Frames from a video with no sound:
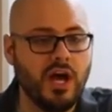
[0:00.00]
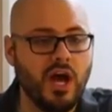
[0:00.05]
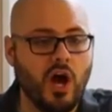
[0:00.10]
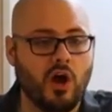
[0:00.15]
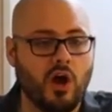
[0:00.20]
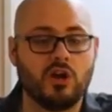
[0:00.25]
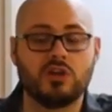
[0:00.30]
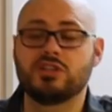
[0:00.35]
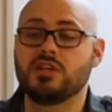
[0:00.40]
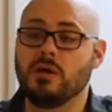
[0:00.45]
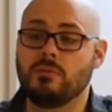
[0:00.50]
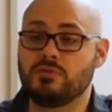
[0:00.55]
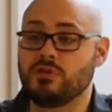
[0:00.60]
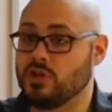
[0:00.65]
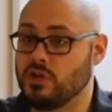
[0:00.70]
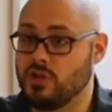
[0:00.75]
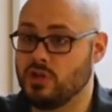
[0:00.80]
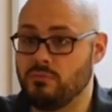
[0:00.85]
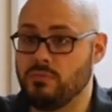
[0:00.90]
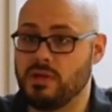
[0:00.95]
our assumption
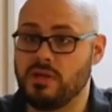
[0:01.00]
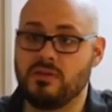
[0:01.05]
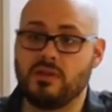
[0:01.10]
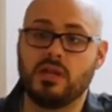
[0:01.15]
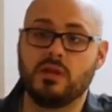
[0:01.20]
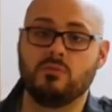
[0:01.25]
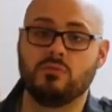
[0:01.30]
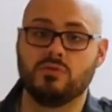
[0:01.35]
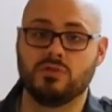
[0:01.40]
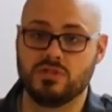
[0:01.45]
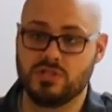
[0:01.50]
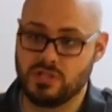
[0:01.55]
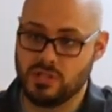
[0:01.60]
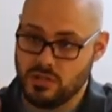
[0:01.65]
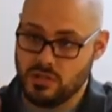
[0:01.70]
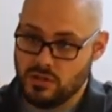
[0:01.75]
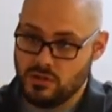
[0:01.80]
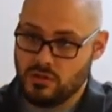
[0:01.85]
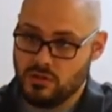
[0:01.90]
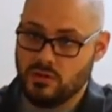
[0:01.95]
could be that he was
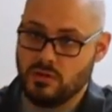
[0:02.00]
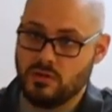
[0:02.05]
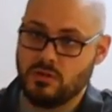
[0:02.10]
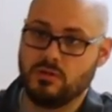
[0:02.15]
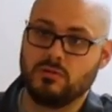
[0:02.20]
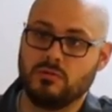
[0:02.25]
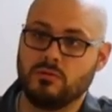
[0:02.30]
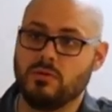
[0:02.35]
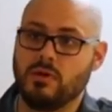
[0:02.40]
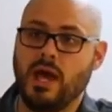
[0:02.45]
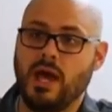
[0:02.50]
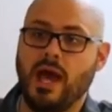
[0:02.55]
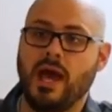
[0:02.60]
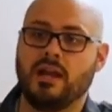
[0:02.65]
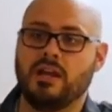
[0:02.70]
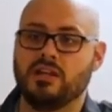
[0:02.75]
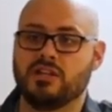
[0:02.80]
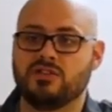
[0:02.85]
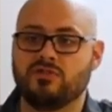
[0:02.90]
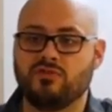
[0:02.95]
had
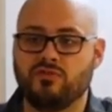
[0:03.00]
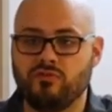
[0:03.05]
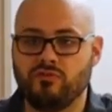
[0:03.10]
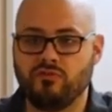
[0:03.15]
his